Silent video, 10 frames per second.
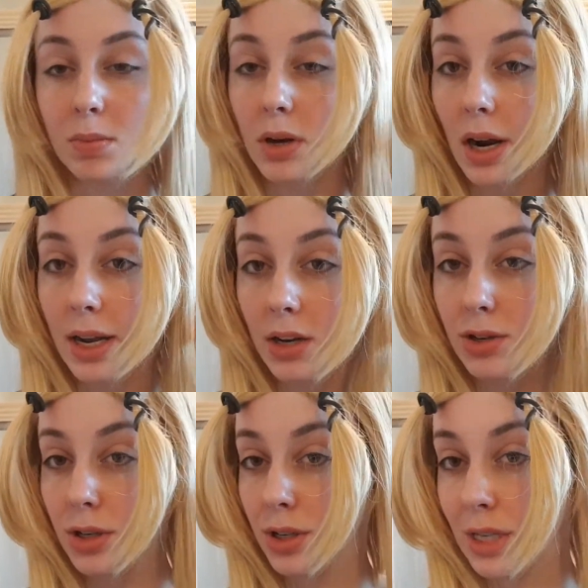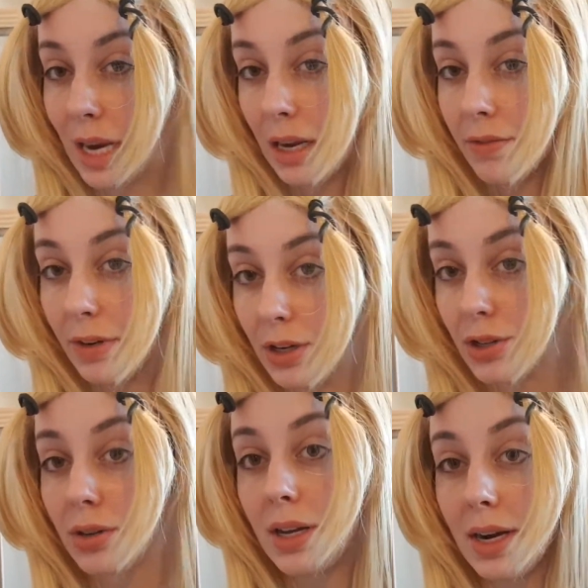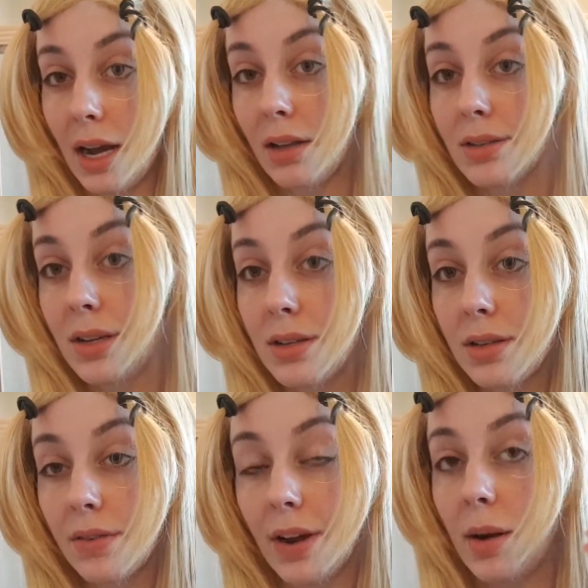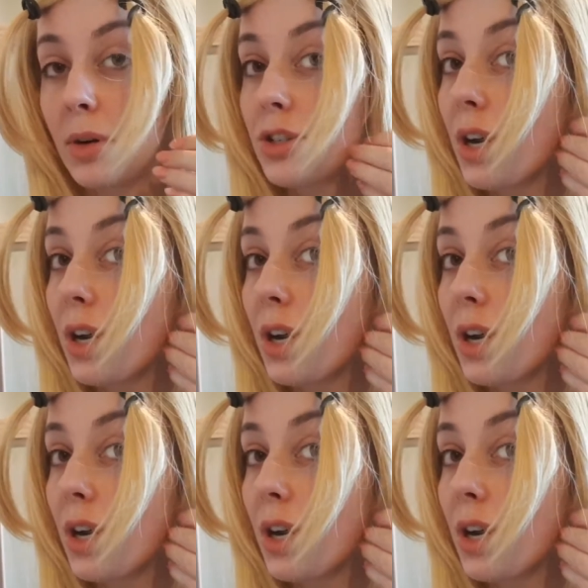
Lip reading: but I usually just take a visual analysis of how much